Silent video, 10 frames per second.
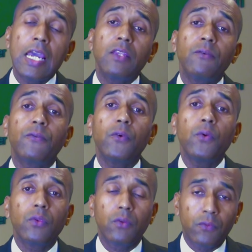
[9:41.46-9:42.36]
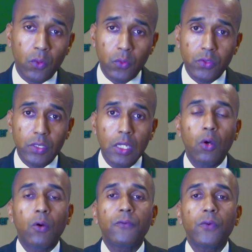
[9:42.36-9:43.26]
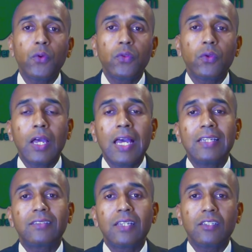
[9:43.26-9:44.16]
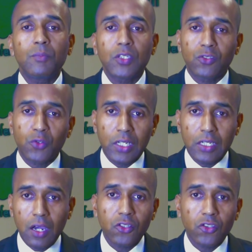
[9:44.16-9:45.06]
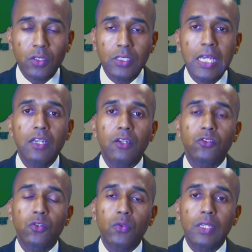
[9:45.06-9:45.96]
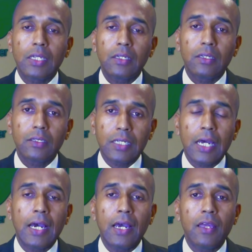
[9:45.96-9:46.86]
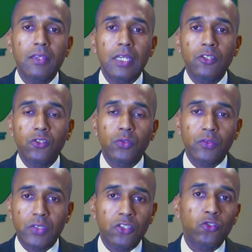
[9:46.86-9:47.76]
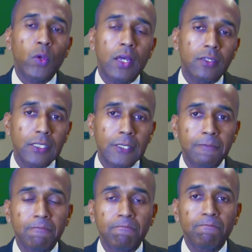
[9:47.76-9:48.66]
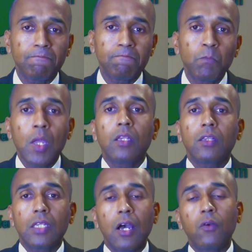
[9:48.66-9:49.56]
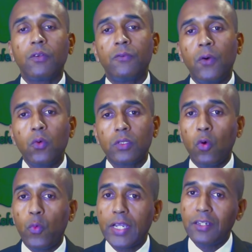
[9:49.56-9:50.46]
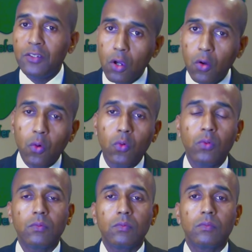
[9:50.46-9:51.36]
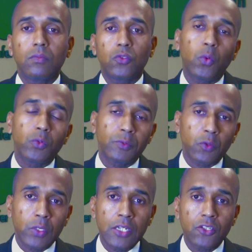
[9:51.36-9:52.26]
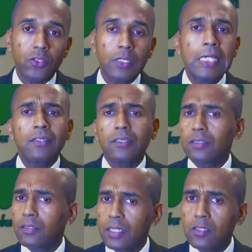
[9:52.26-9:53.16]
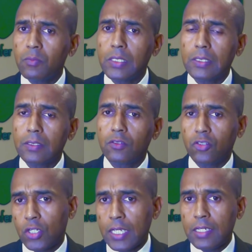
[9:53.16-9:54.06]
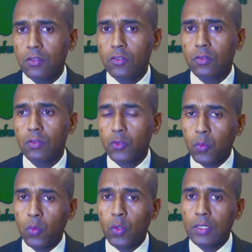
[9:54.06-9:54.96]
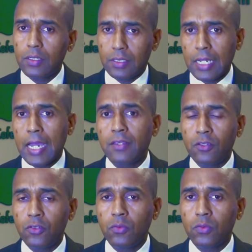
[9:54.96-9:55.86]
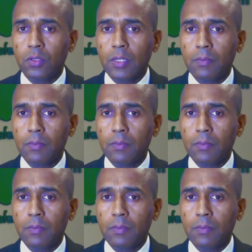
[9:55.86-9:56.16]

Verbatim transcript: and then further votes or further sentiments concerning conscience concerning tithe and issues of sexuality. Now, the vote going no toward our nation? Does the sentiment change toward tithe issues?